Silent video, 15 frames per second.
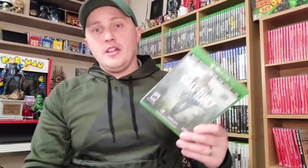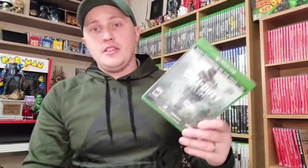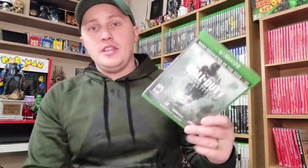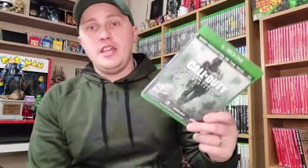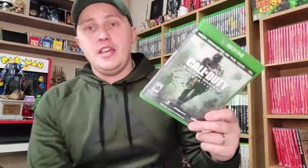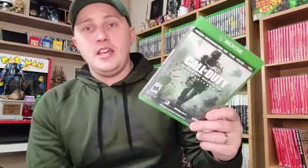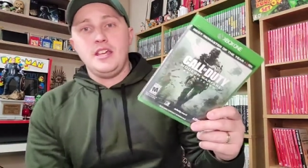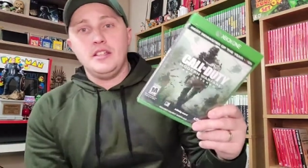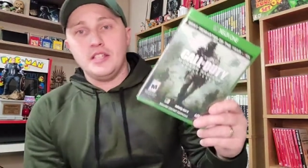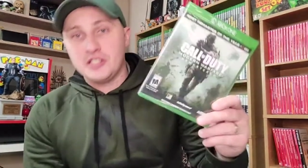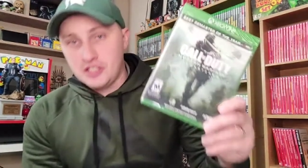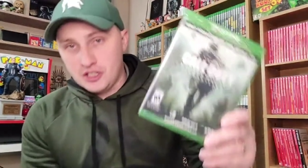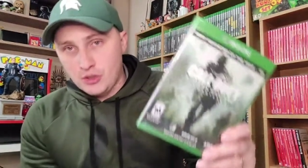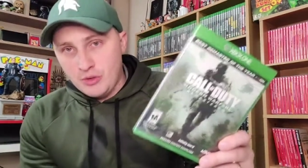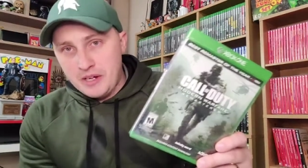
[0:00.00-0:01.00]
the
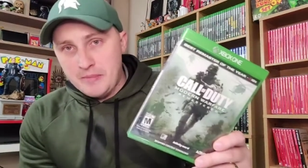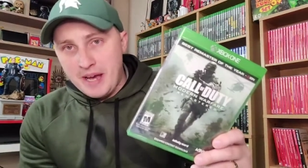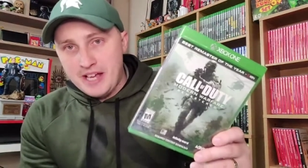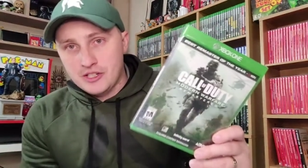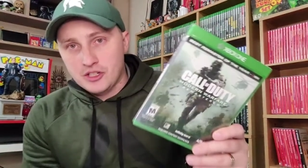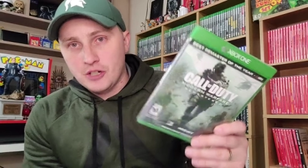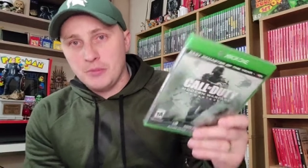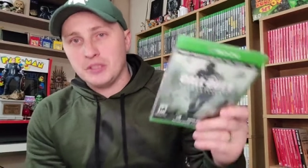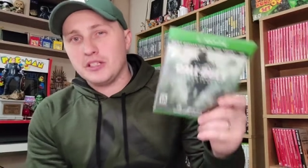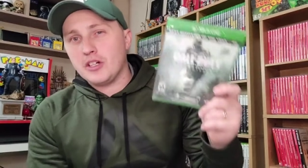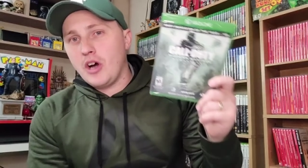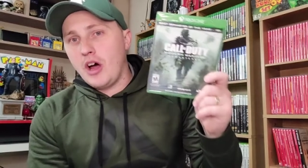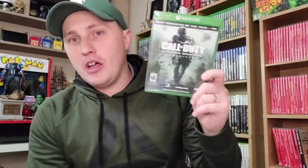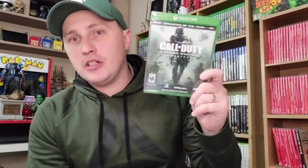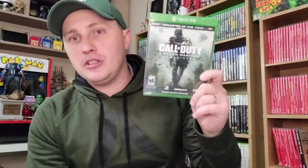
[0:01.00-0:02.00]
this is a remaster, but the
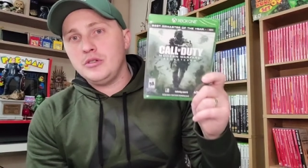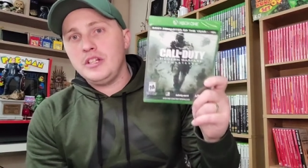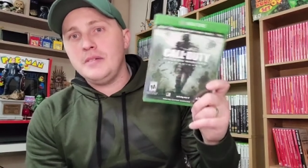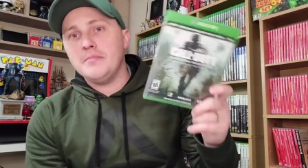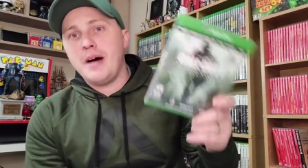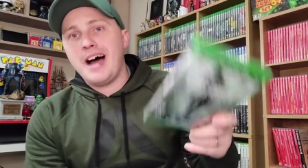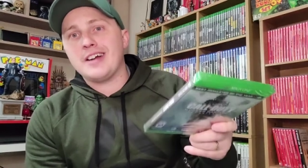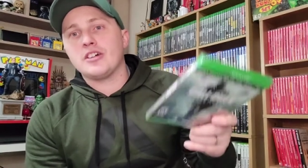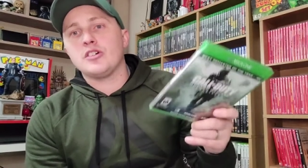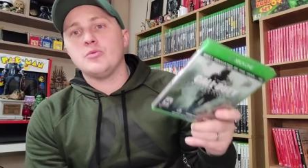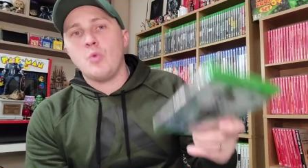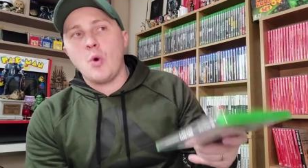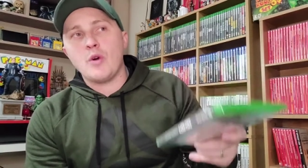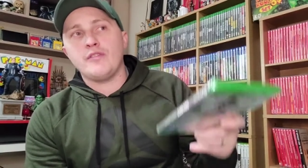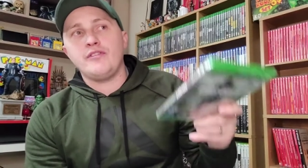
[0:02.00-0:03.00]
Call of Duty Modern
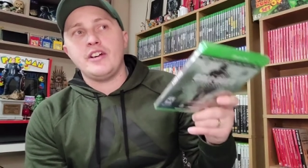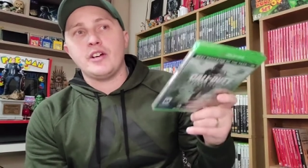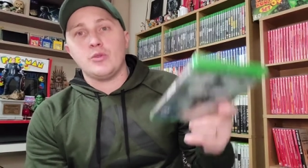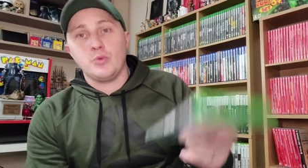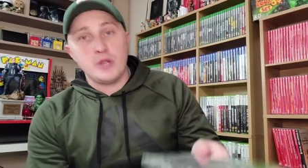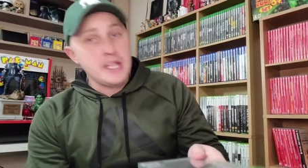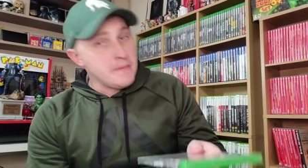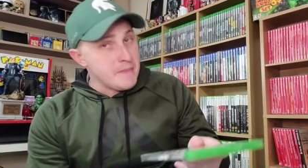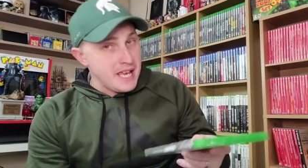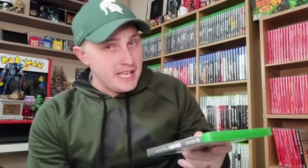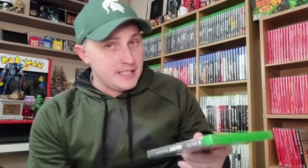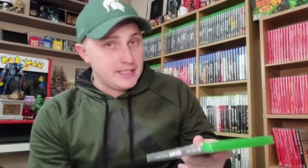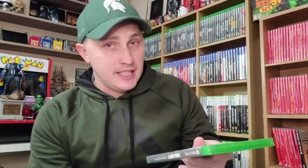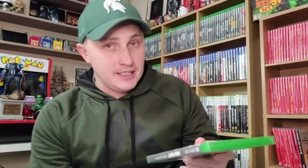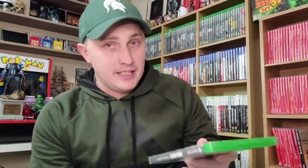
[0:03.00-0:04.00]
Warfare
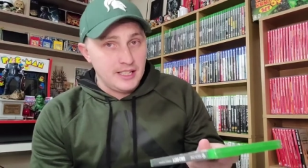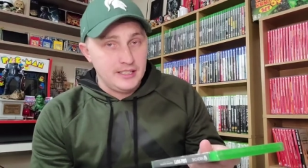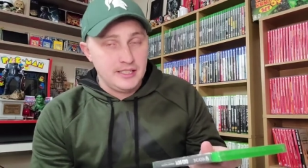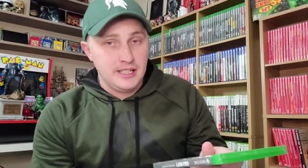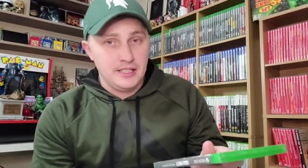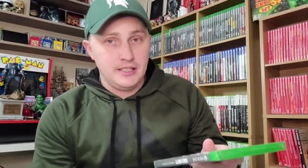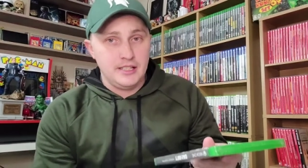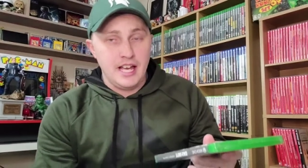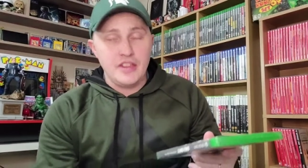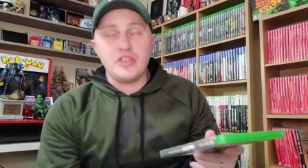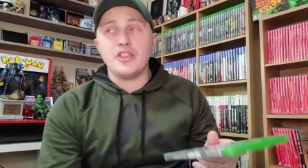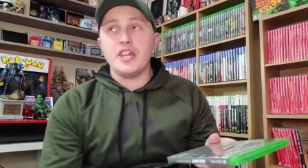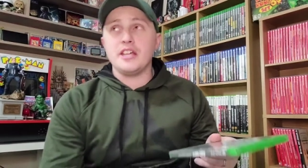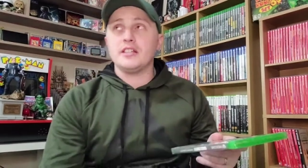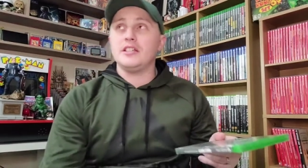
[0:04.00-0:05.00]
remake that they did, I
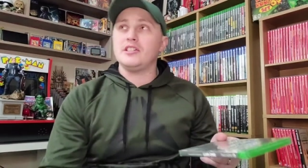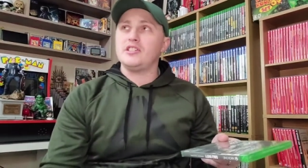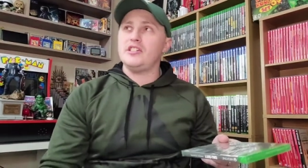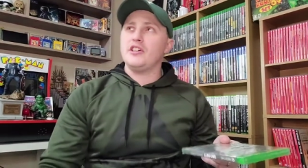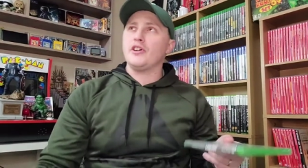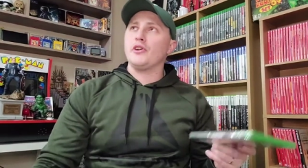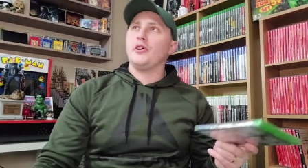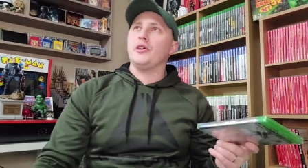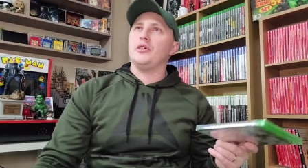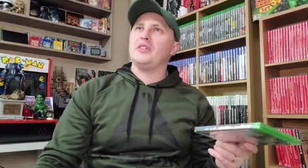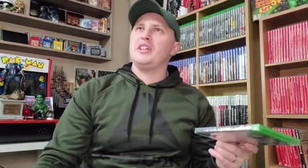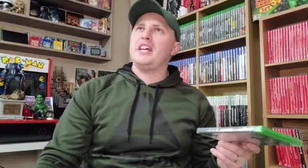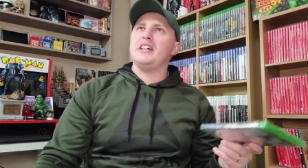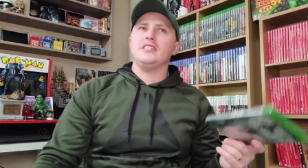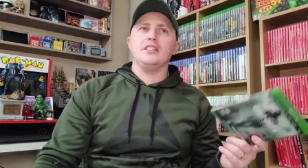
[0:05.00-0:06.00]
think this year or
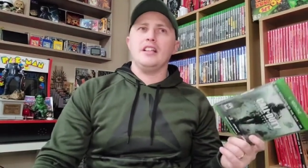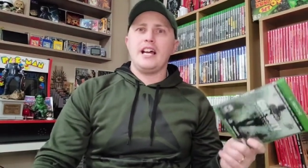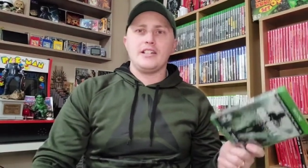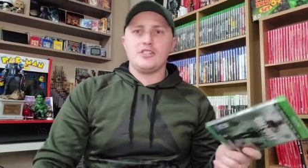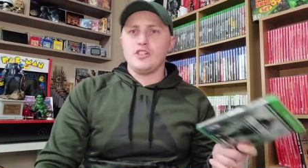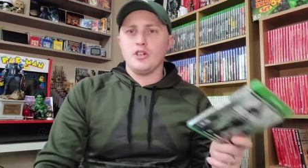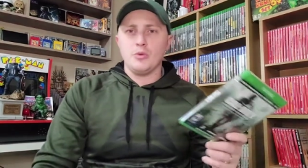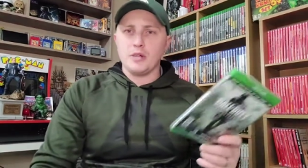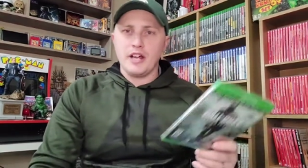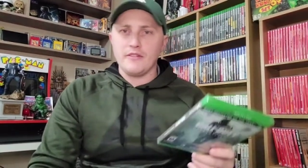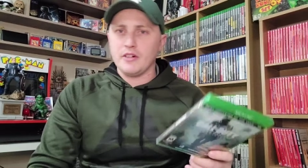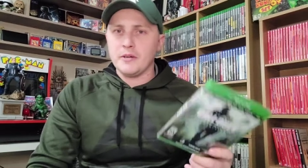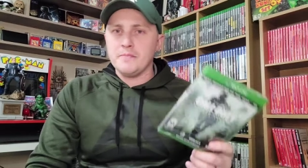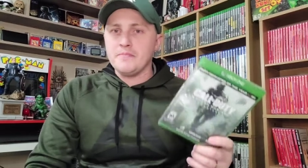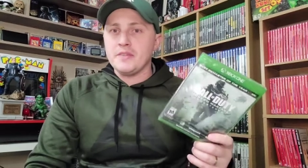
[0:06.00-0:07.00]
the end of last year,
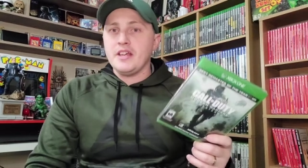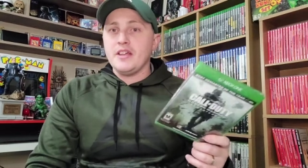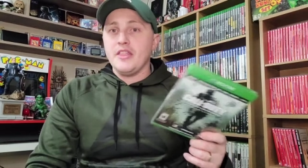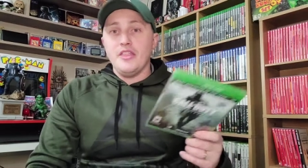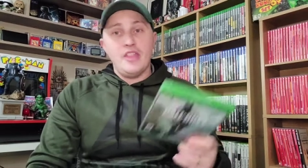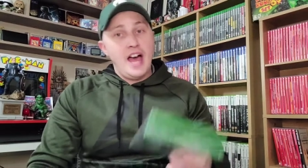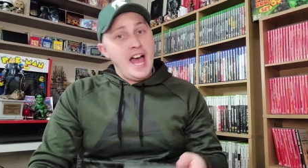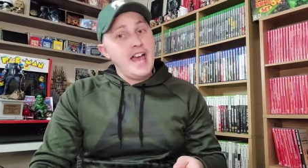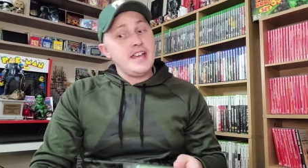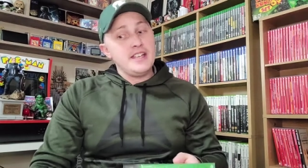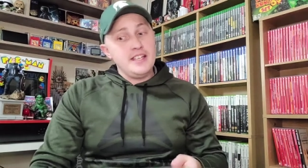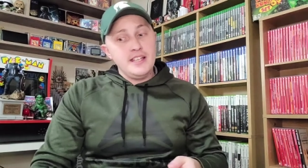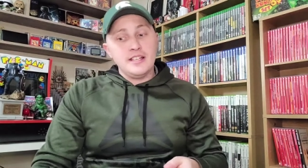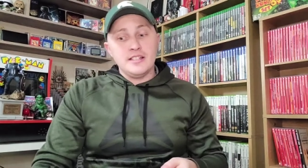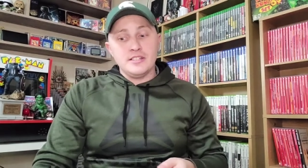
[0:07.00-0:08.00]
whatever, that
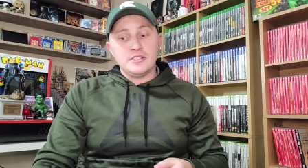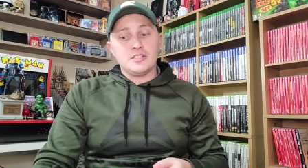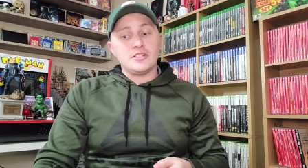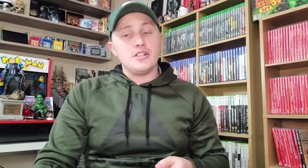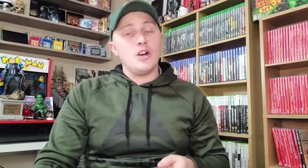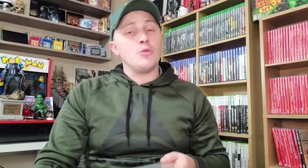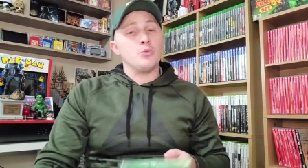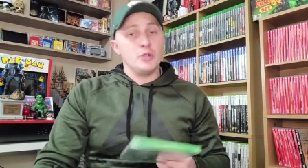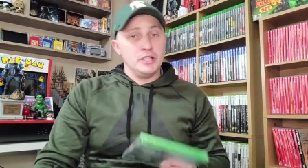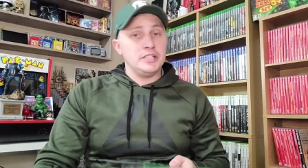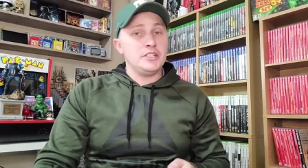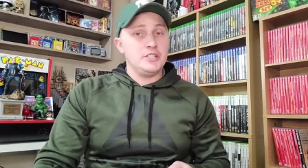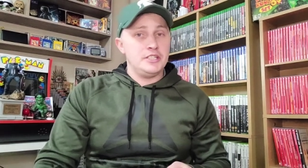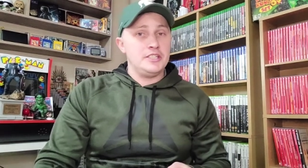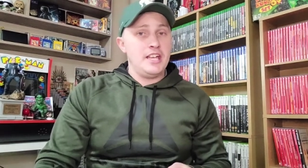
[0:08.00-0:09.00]
is a
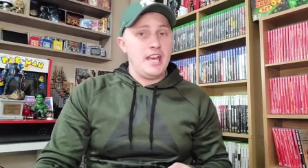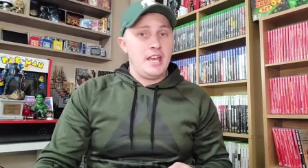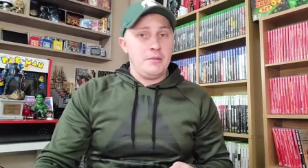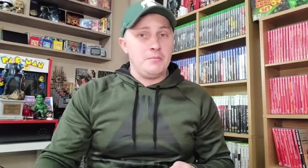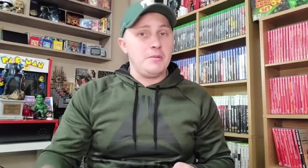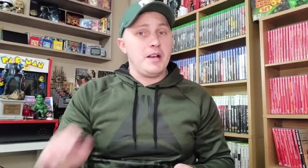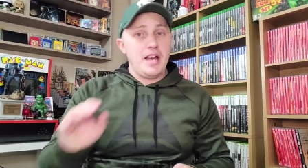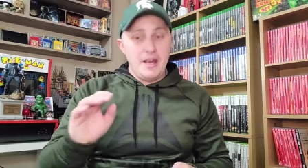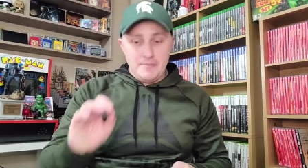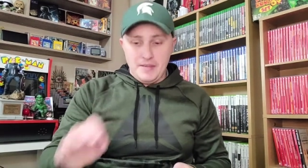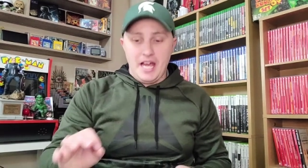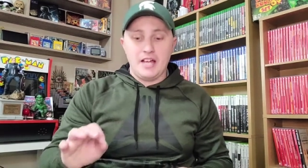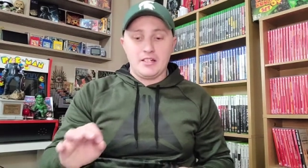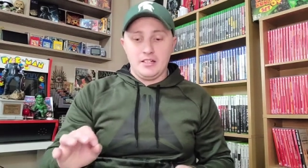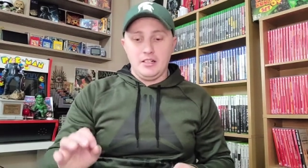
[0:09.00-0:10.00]
really good game. I'm
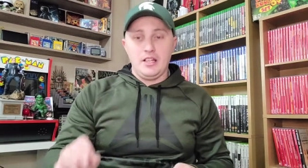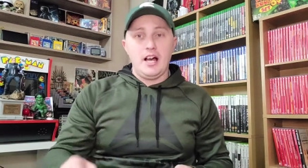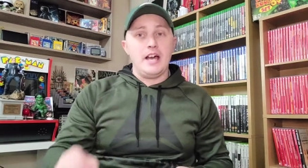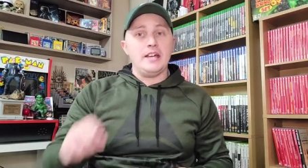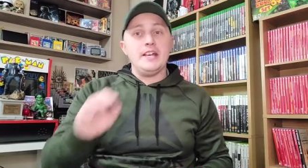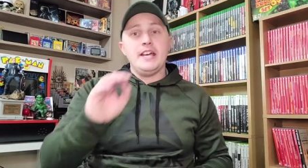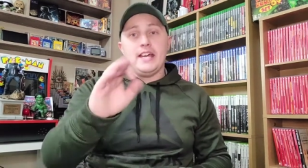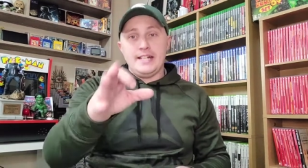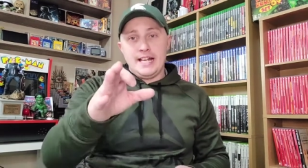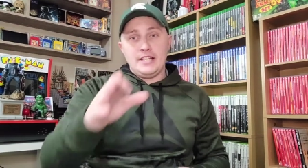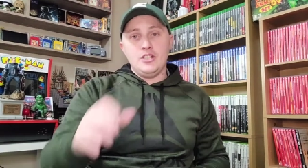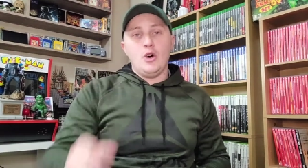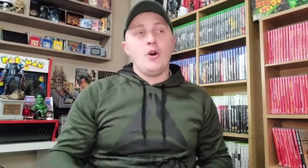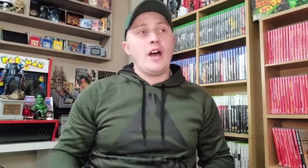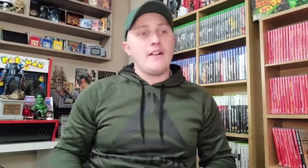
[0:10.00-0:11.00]
not going to lie. And I
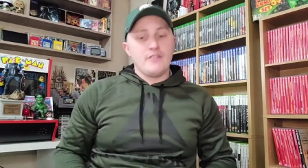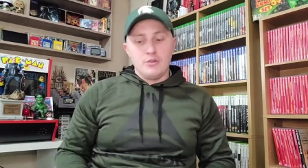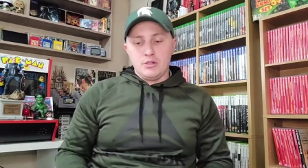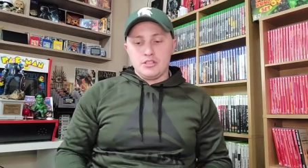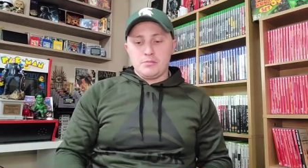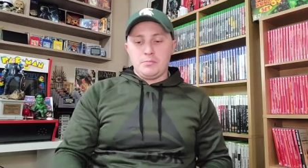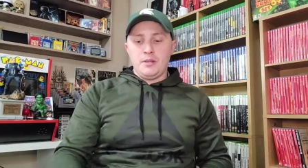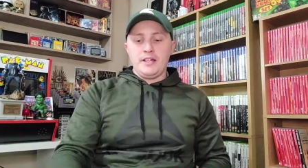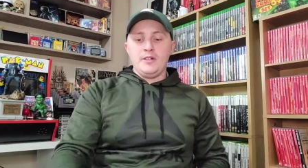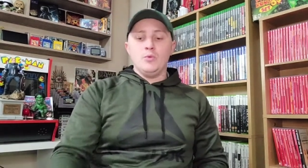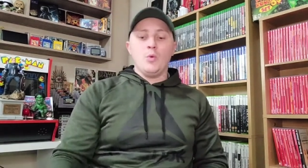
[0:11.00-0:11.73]
know everyone's playing